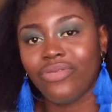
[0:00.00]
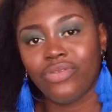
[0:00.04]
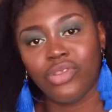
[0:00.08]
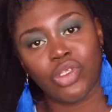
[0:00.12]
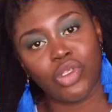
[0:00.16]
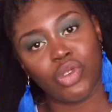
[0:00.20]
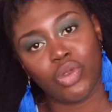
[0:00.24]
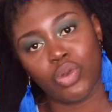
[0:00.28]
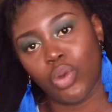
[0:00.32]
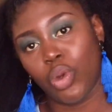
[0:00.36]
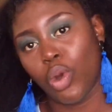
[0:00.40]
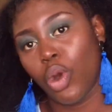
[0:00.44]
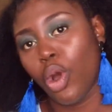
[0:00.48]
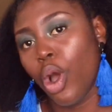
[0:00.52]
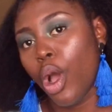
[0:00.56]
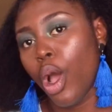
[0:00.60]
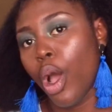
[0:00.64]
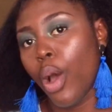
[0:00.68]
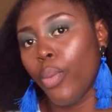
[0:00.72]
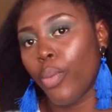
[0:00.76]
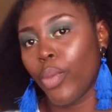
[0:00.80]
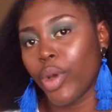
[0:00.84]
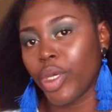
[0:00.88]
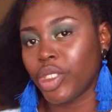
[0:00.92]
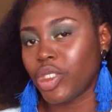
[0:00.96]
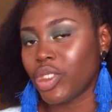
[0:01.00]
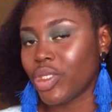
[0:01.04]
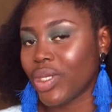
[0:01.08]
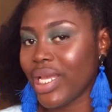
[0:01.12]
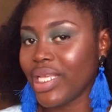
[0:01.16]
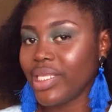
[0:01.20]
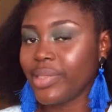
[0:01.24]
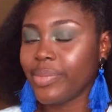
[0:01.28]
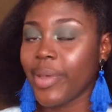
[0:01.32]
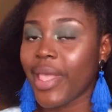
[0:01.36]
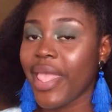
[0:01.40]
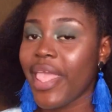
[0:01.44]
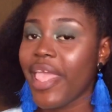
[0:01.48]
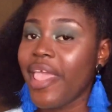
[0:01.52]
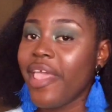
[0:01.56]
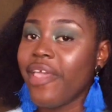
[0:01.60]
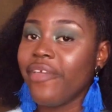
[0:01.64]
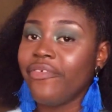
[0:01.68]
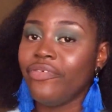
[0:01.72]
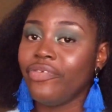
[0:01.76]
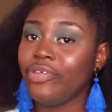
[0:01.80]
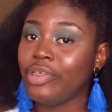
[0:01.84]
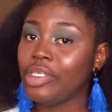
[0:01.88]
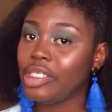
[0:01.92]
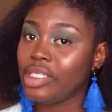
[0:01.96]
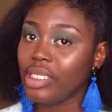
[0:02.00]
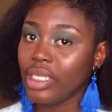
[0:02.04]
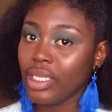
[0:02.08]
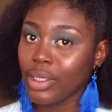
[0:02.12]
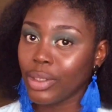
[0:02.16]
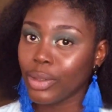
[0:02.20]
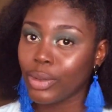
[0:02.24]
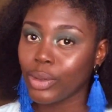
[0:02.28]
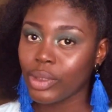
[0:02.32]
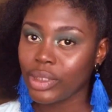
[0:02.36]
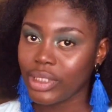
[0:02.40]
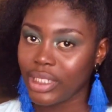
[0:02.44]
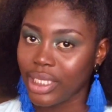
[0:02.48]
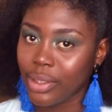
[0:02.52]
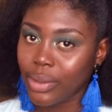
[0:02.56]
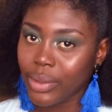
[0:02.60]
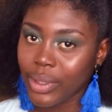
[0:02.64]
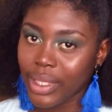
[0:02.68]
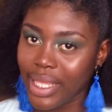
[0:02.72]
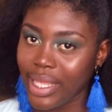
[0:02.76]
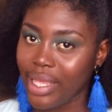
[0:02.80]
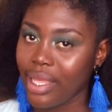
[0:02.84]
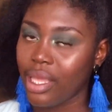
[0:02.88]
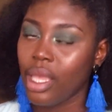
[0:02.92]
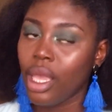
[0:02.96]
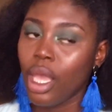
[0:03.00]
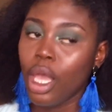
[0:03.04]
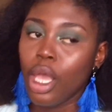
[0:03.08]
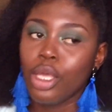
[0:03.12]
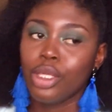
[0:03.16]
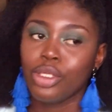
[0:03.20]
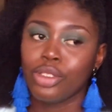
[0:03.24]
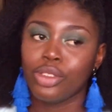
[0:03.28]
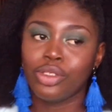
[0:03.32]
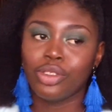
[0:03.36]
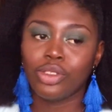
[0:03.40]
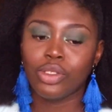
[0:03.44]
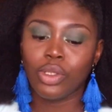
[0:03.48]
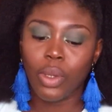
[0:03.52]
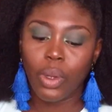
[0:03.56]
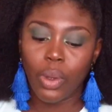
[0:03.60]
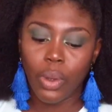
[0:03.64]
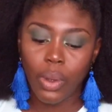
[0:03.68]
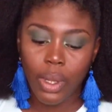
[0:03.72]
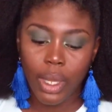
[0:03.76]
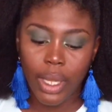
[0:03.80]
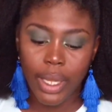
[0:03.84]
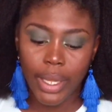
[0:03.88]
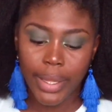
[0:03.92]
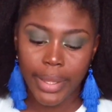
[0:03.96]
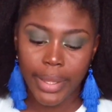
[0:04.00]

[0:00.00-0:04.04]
to moisturize my hair every single day. Okay, so